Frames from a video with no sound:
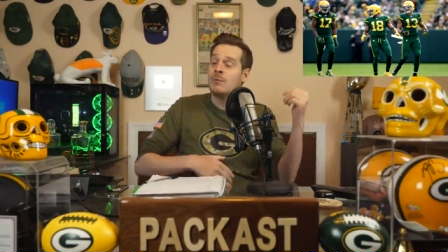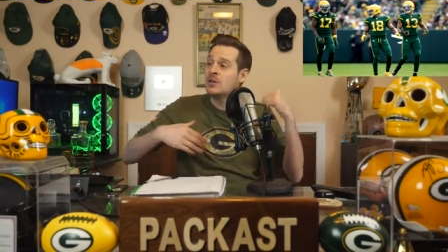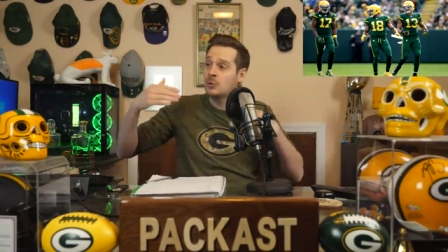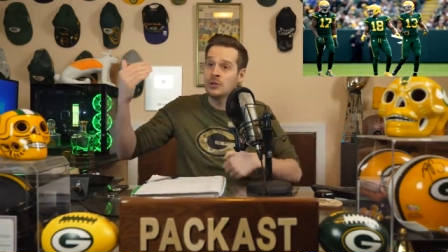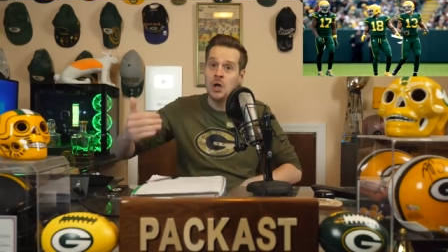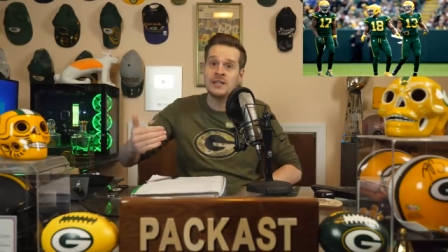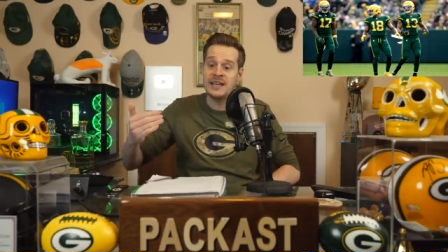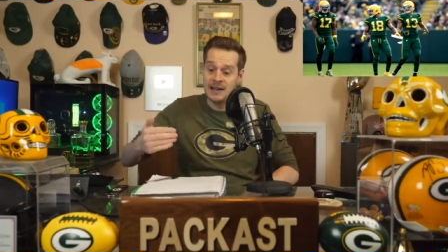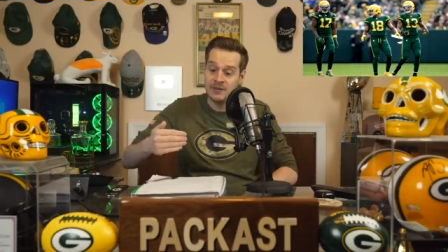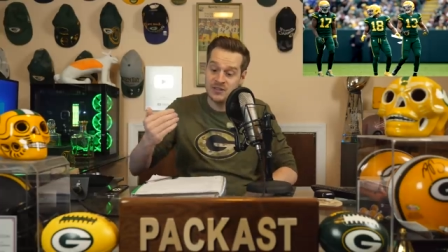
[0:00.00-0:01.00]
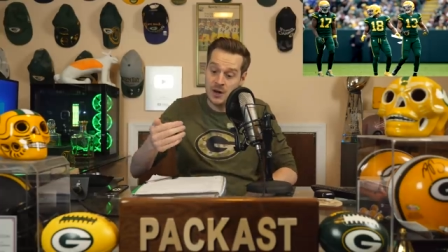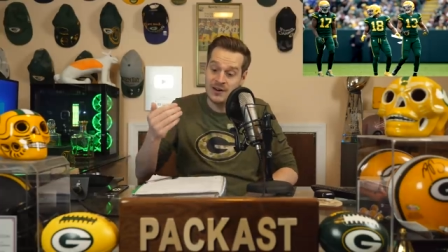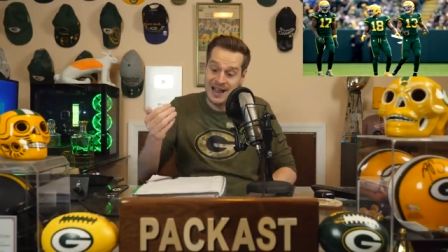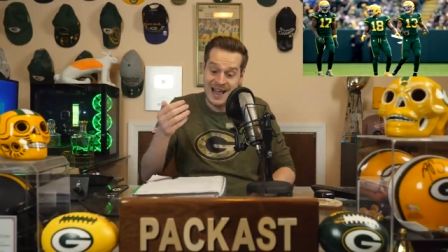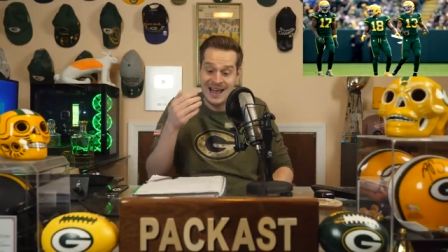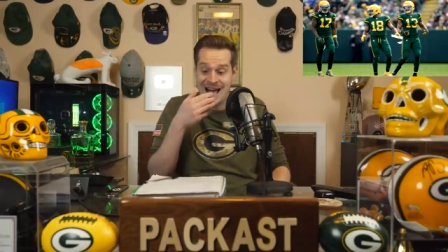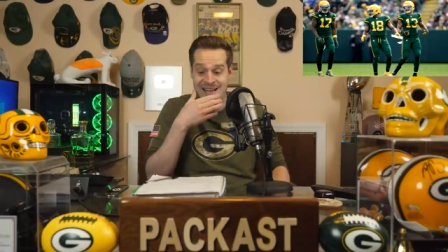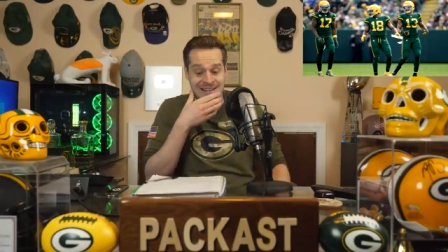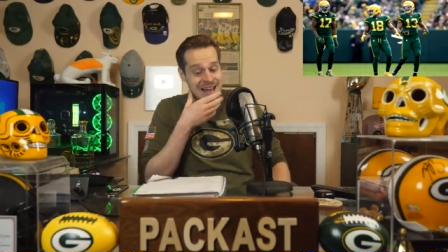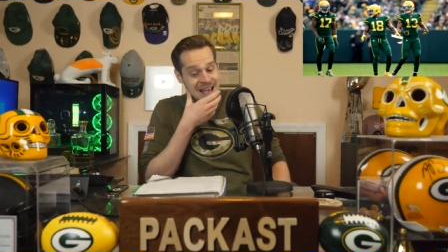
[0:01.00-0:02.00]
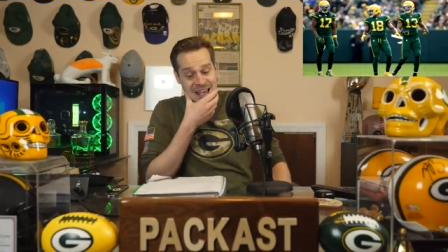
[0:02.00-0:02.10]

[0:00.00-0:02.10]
in which we're looking at this going, hey guys,